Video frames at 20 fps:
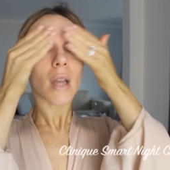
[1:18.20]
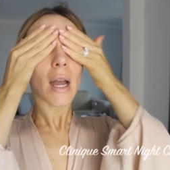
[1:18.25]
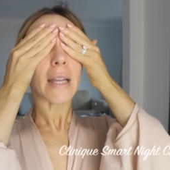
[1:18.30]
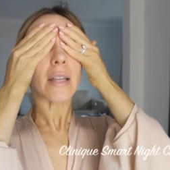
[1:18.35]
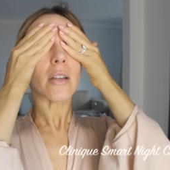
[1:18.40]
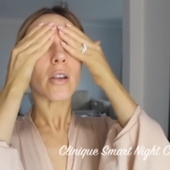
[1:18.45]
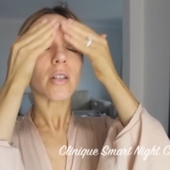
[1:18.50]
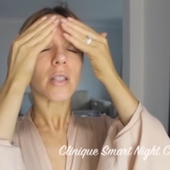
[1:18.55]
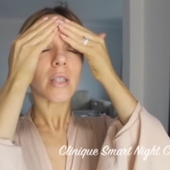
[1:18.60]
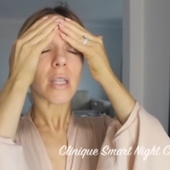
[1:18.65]
I
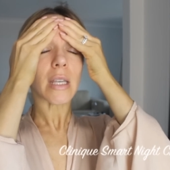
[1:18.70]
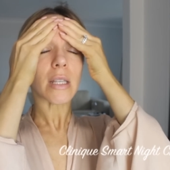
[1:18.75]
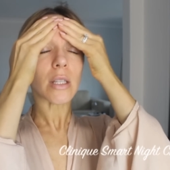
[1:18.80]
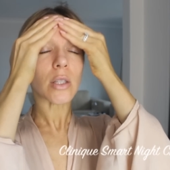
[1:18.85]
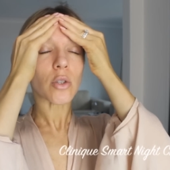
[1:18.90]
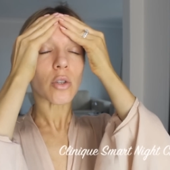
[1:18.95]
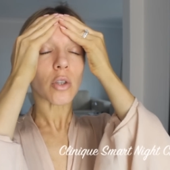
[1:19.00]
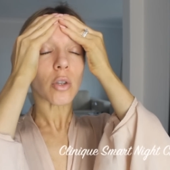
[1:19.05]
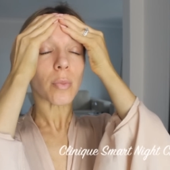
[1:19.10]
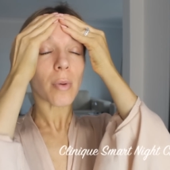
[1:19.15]
use
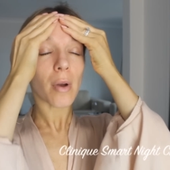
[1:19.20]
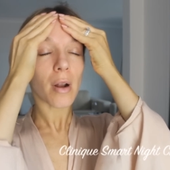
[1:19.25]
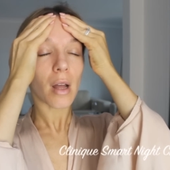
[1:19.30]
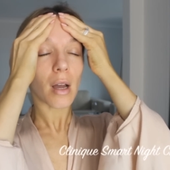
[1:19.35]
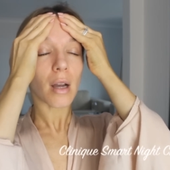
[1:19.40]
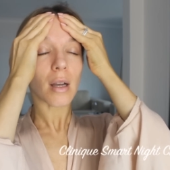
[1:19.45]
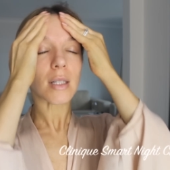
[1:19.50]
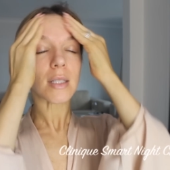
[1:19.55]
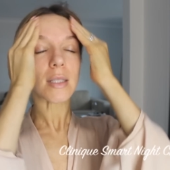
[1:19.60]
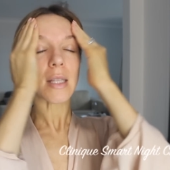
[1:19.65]
these 2
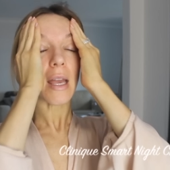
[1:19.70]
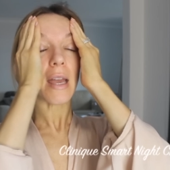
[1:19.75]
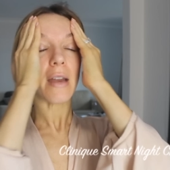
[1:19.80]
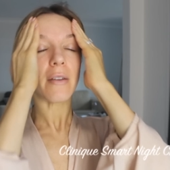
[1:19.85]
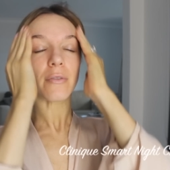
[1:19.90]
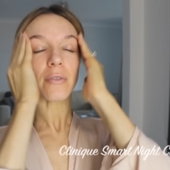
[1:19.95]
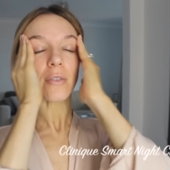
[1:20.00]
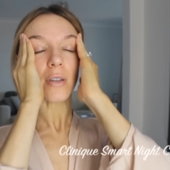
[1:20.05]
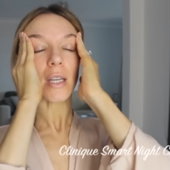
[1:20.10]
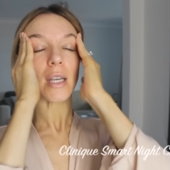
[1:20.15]
products
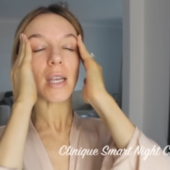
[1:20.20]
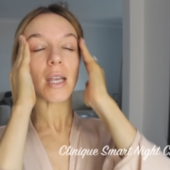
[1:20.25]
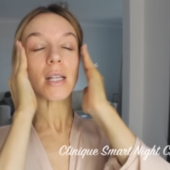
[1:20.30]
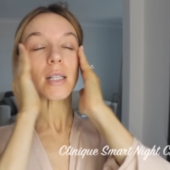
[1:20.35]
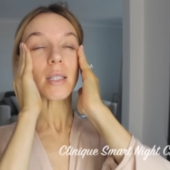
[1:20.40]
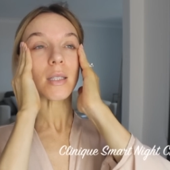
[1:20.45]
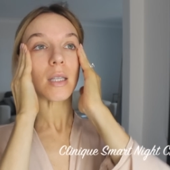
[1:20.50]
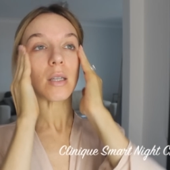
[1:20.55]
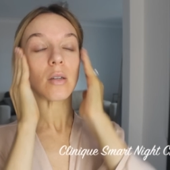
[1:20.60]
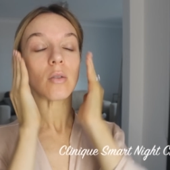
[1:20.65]
every
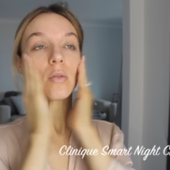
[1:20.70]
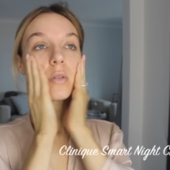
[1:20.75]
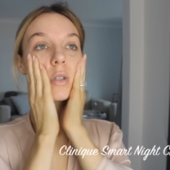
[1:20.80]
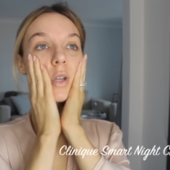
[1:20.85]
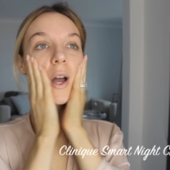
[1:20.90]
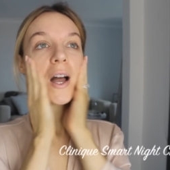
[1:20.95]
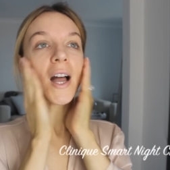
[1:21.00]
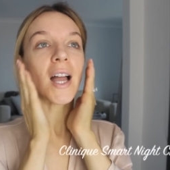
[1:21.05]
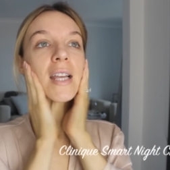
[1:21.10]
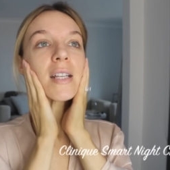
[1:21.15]
single
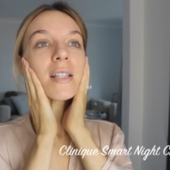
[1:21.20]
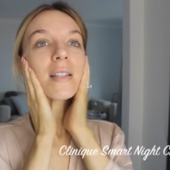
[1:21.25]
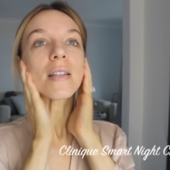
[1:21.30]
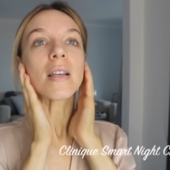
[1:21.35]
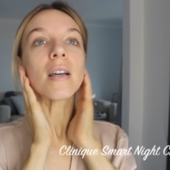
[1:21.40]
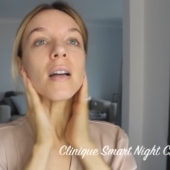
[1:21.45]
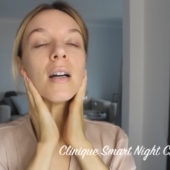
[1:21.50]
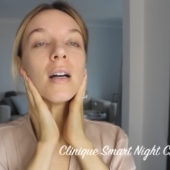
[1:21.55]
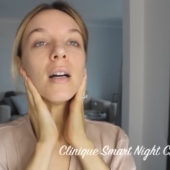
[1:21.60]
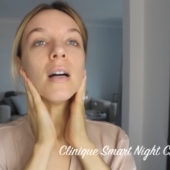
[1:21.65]

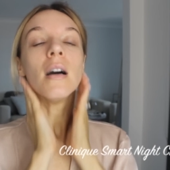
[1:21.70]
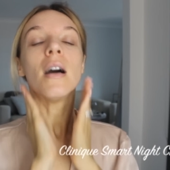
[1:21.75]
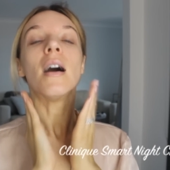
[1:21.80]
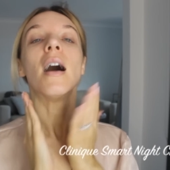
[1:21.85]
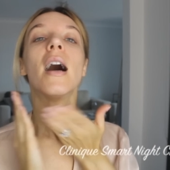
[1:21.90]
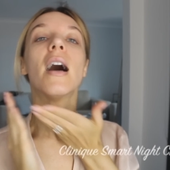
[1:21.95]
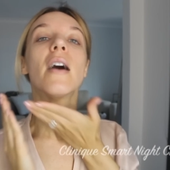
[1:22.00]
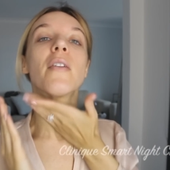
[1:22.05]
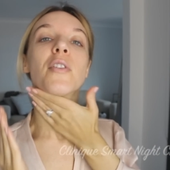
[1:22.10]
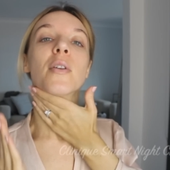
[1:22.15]
night
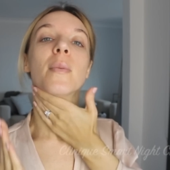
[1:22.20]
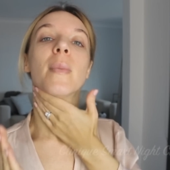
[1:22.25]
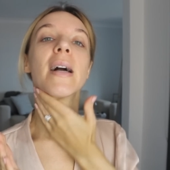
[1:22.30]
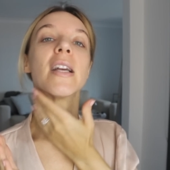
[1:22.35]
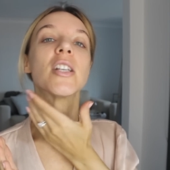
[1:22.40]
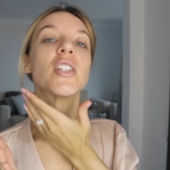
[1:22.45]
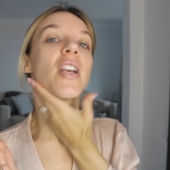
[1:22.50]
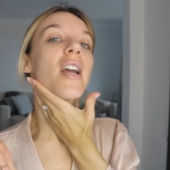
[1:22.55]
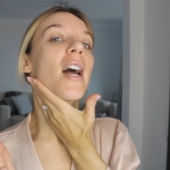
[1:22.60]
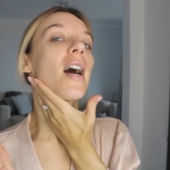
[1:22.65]
after my
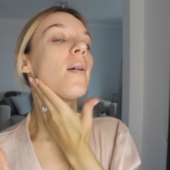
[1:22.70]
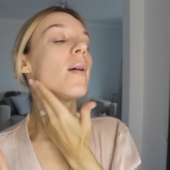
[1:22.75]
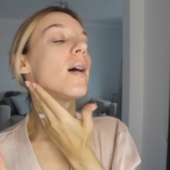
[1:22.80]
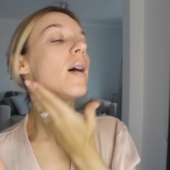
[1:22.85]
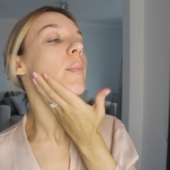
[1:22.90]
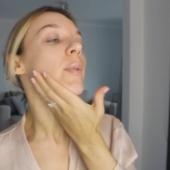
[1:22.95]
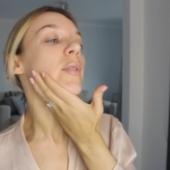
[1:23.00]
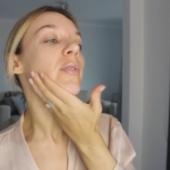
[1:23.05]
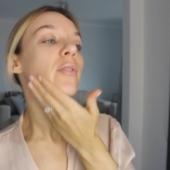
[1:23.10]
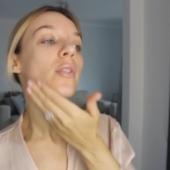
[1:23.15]

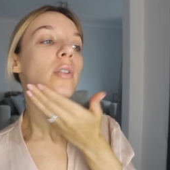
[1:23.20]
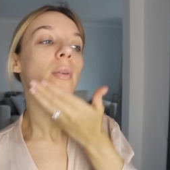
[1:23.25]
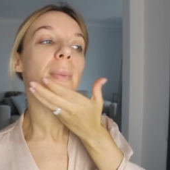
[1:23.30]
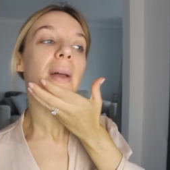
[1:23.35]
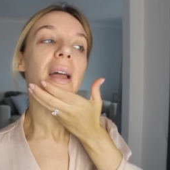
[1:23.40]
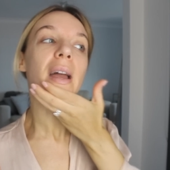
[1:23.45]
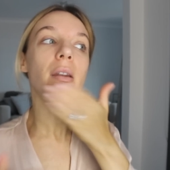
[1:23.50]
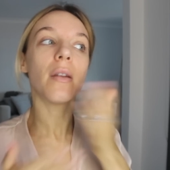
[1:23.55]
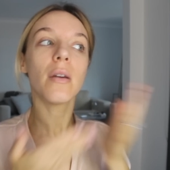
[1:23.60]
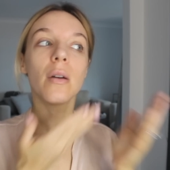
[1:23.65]
shower, before
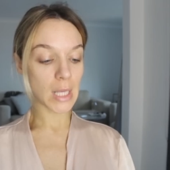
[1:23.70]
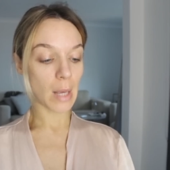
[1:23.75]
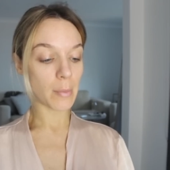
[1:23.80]
bed.